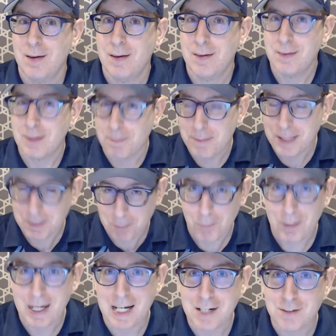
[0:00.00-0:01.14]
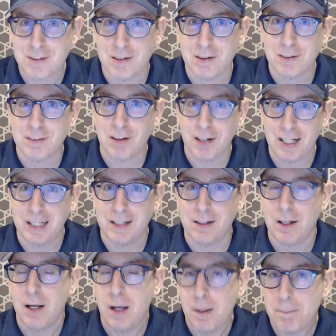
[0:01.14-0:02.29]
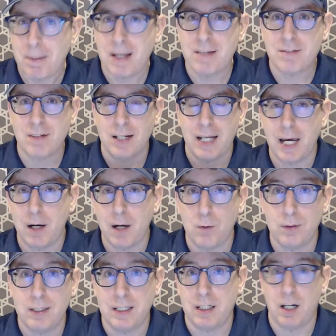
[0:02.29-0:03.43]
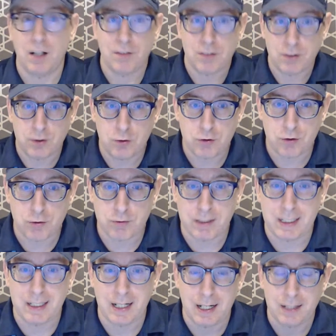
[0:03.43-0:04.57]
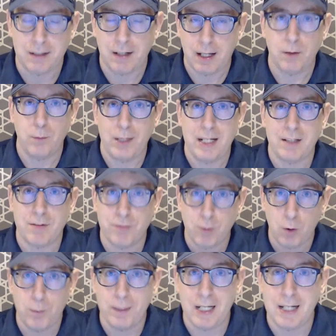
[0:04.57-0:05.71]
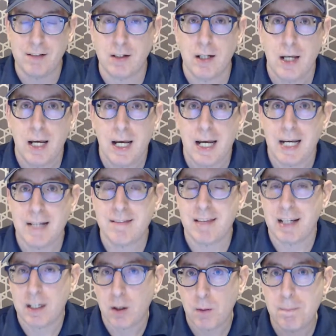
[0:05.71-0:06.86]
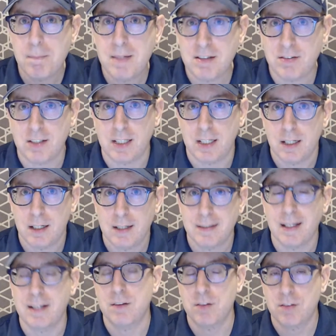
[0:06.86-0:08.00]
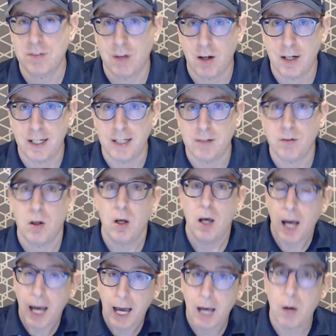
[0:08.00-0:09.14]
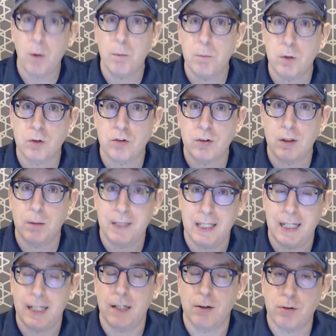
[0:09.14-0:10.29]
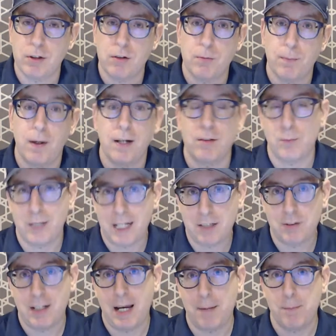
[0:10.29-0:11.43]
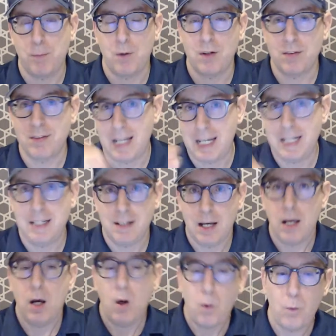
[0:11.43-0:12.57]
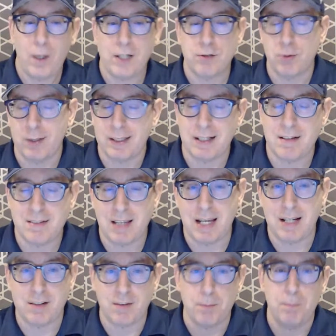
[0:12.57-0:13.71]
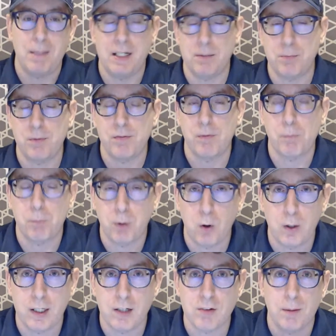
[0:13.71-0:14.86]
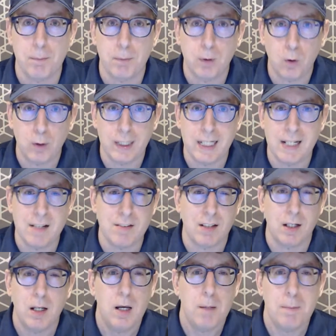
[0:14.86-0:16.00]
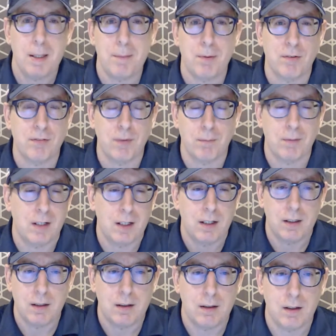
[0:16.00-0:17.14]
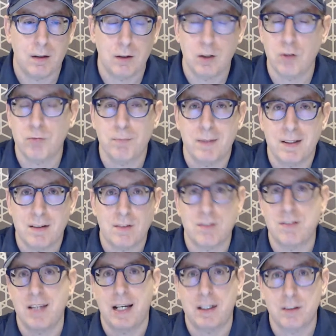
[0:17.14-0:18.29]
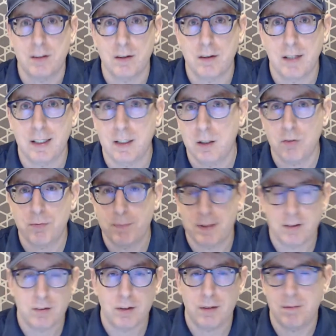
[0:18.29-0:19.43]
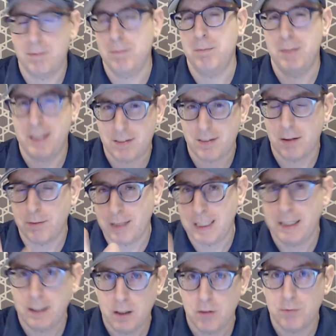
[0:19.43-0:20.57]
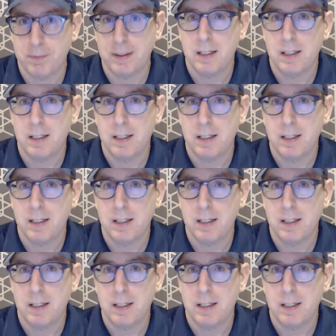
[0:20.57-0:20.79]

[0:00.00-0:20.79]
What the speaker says: the minimum wage here in Thailand based on how the constitution's written and the way it's formulated. It's a committee that decides how much it'll be increased by. So what actually happened was they went through it. They say it's made up of employers, employees, and people from the government sector and the government, but it's not really the government.